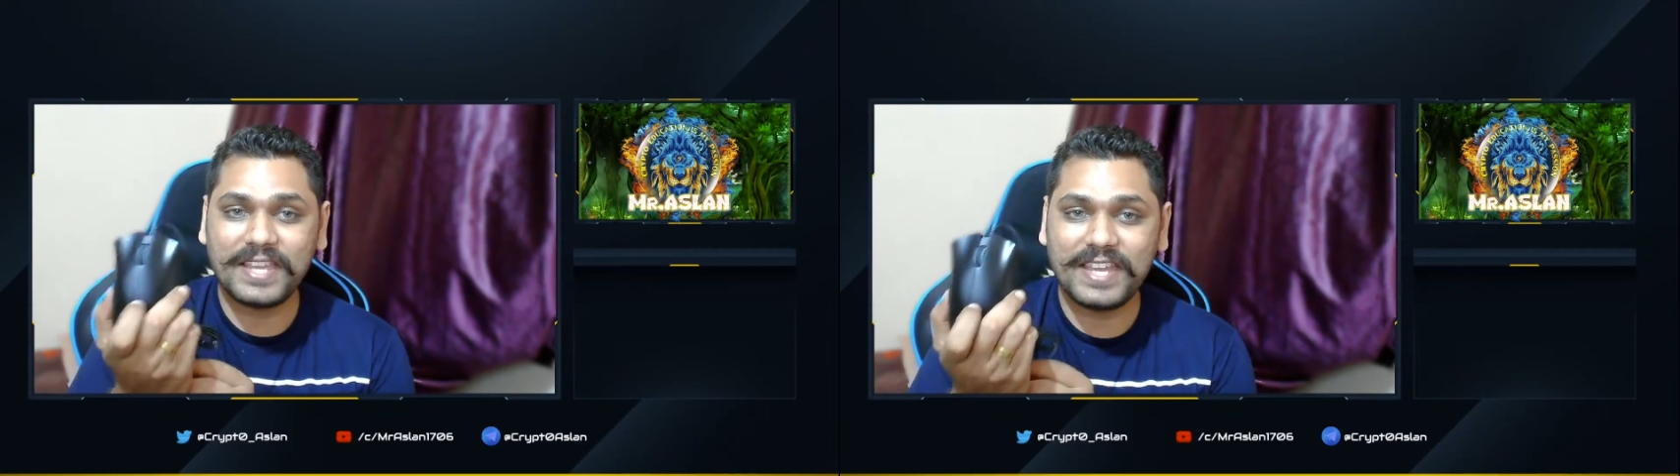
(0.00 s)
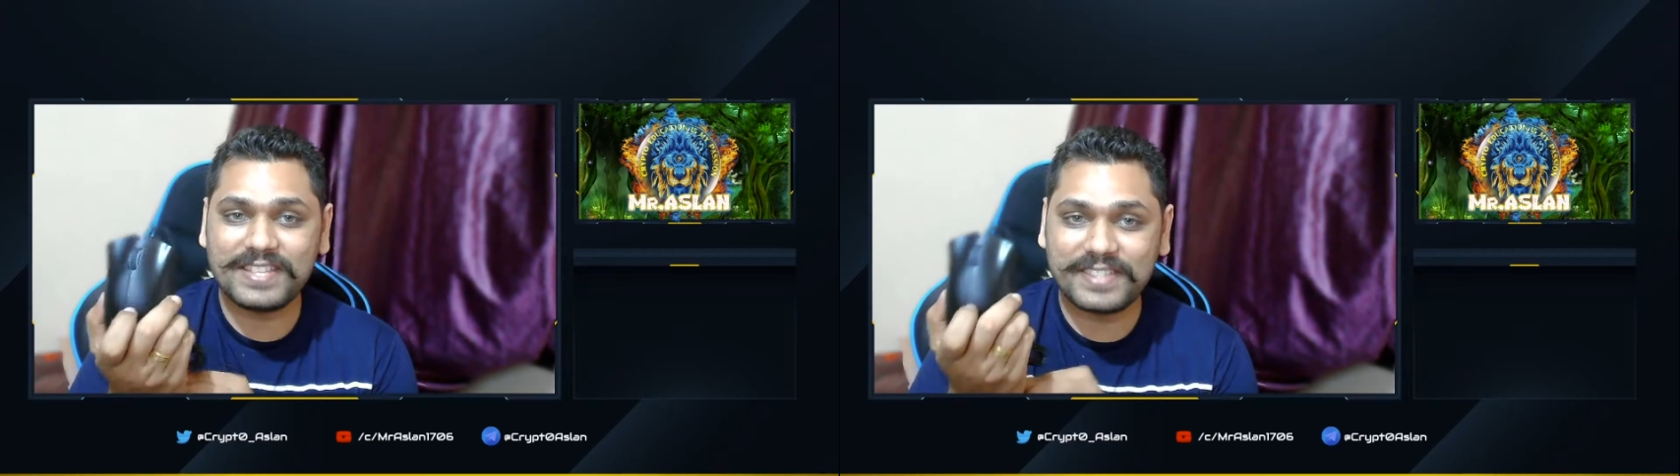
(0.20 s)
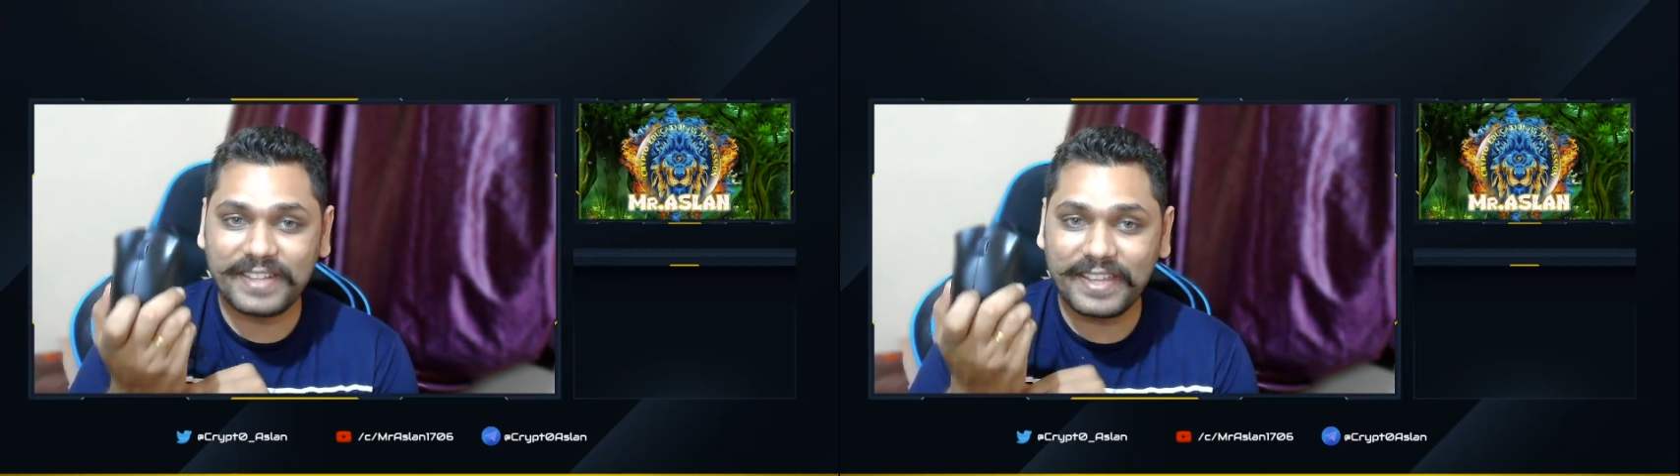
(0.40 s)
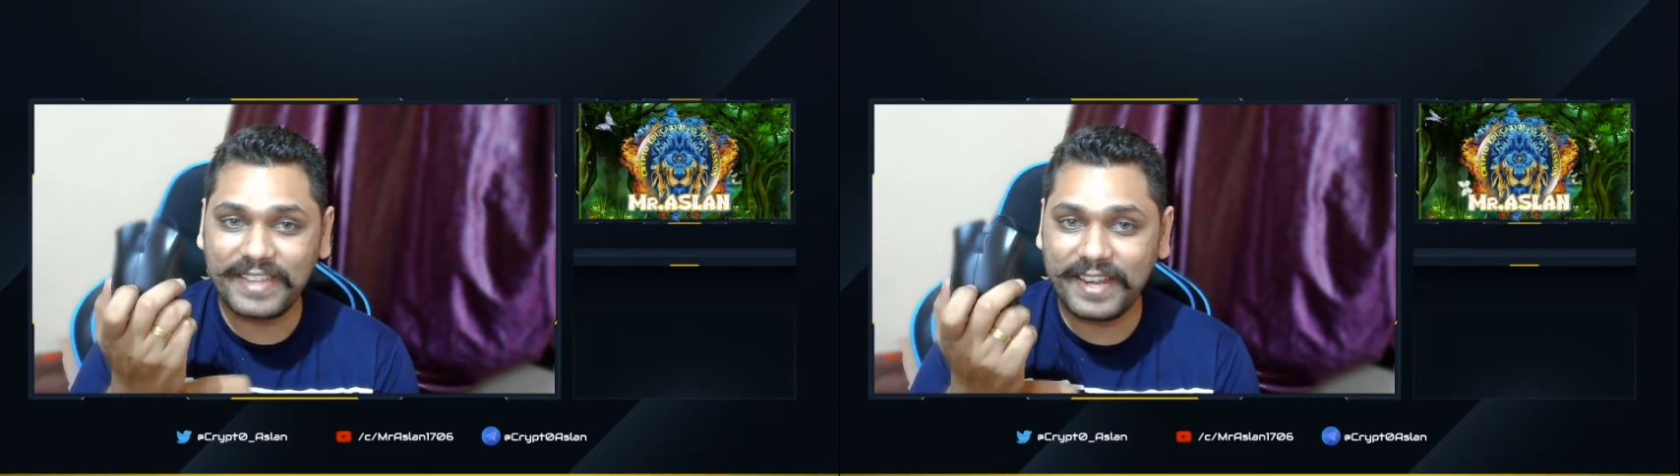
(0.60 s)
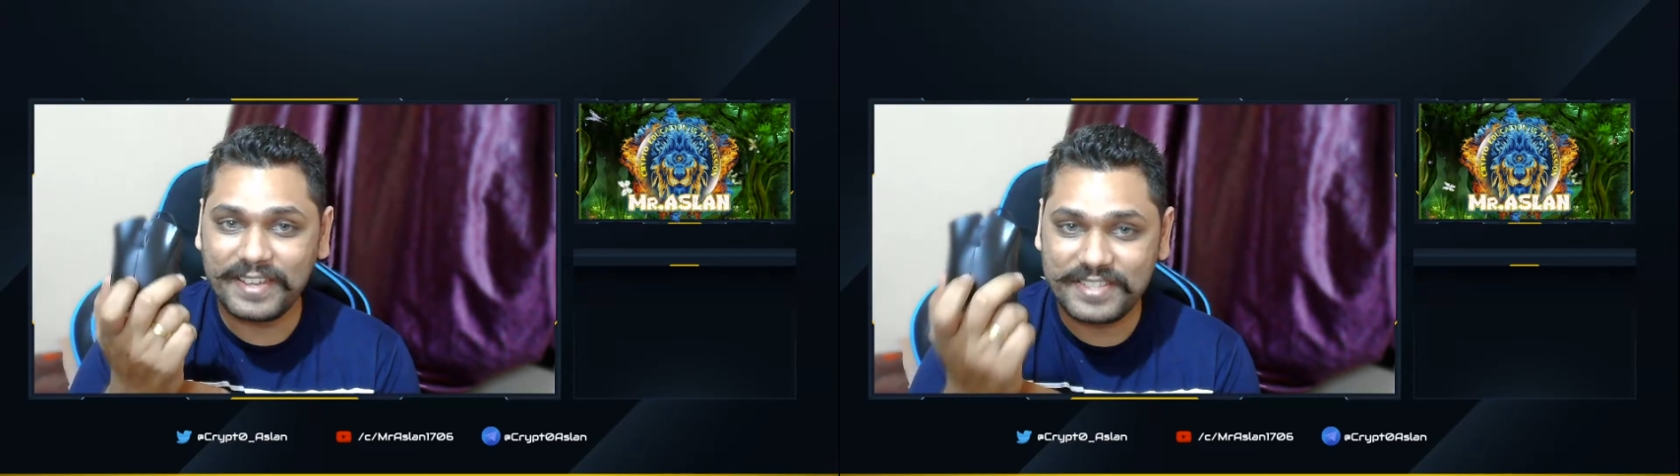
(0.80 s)
is the Death
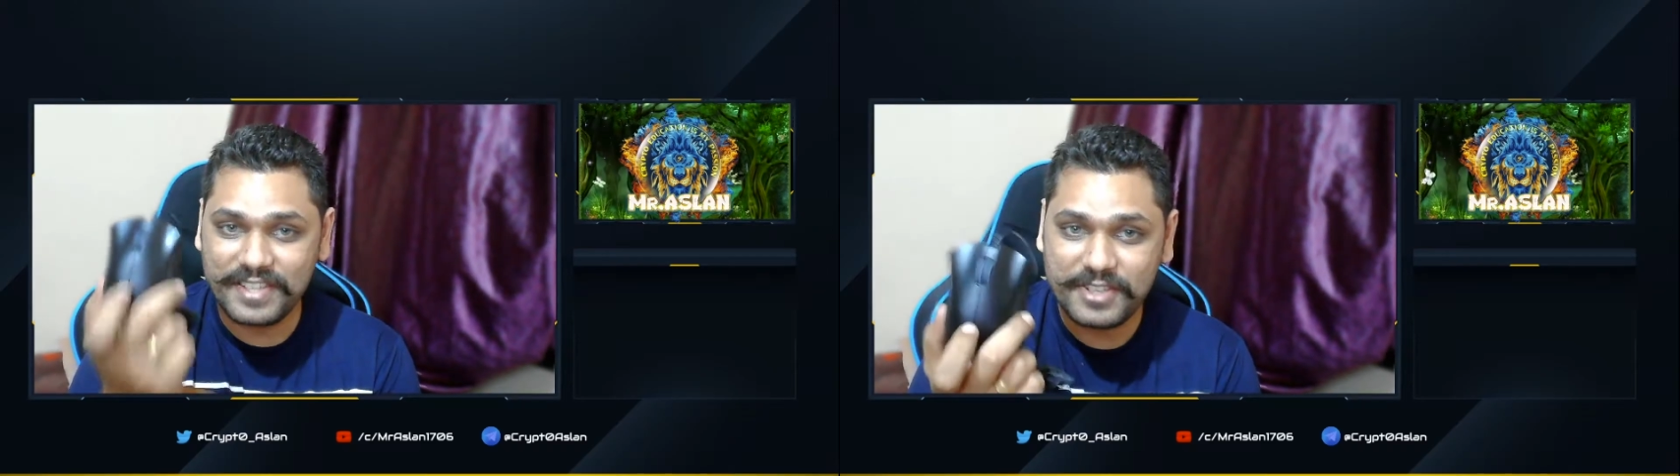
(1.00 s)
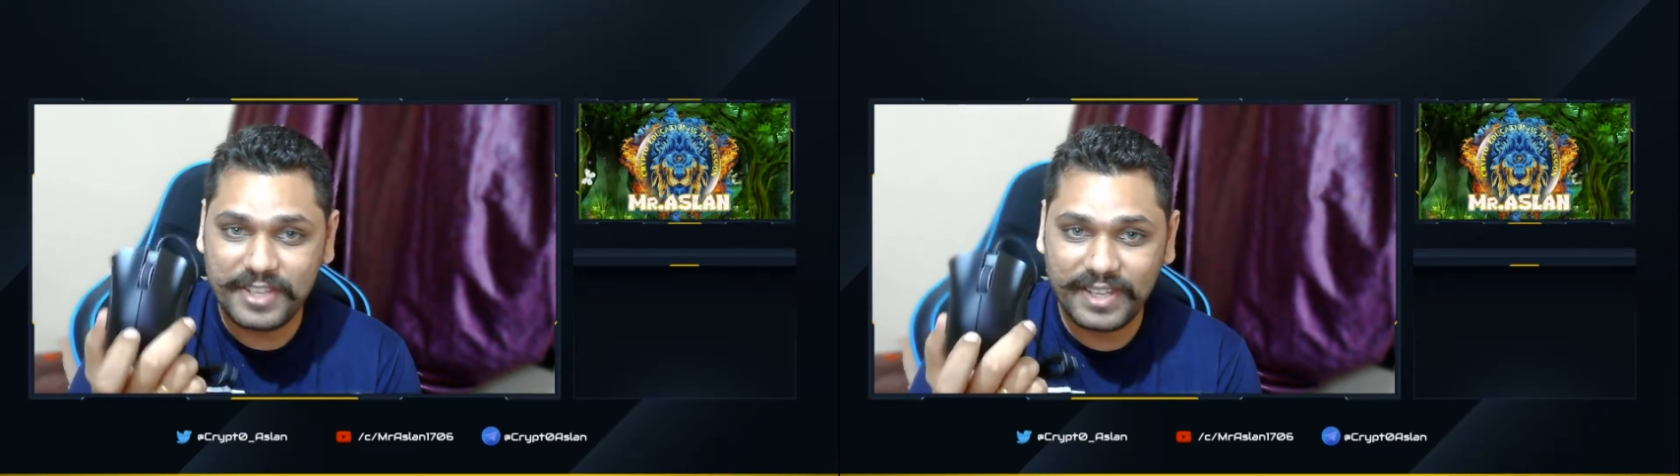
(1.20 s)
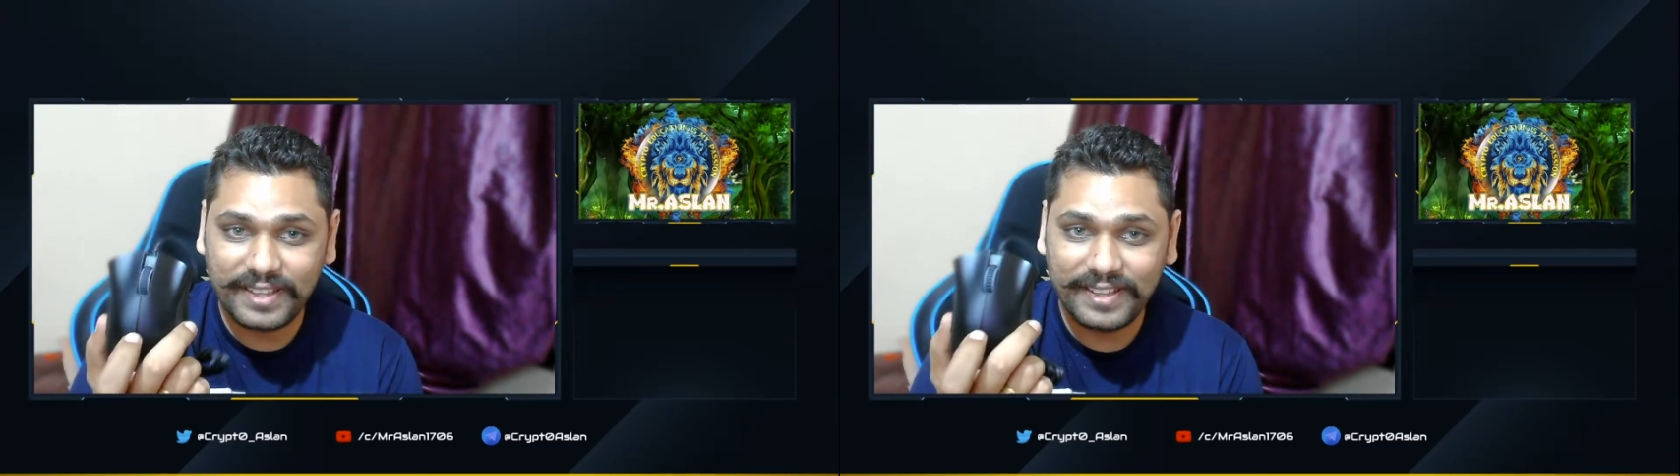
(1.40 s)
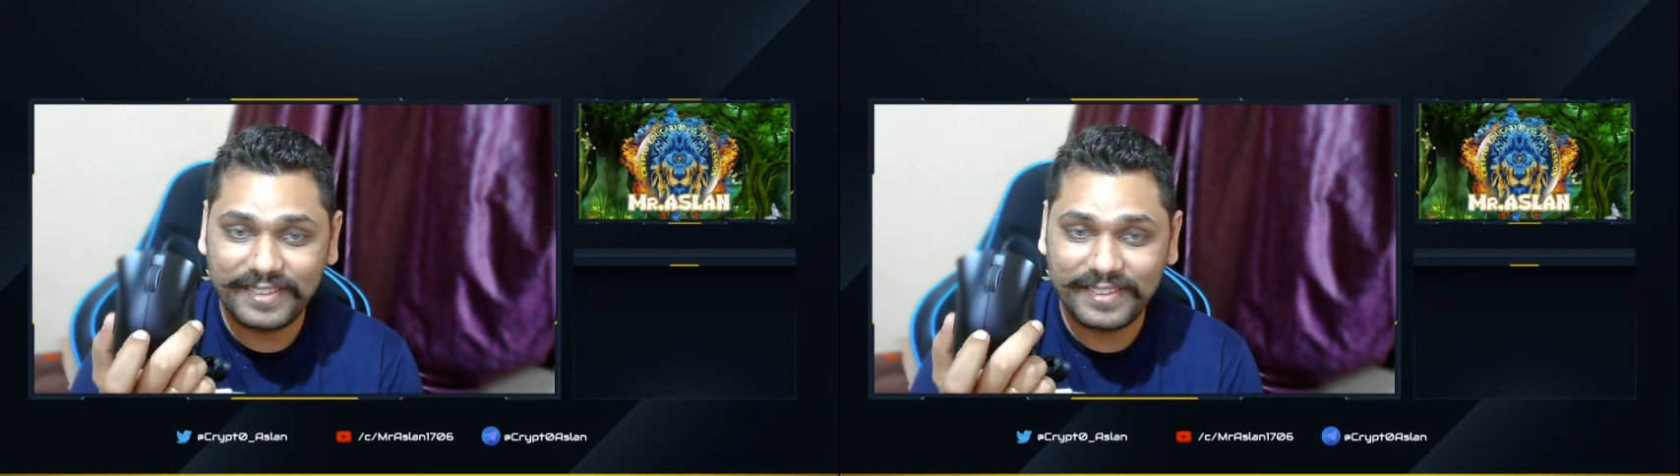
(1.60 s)
Adder Essential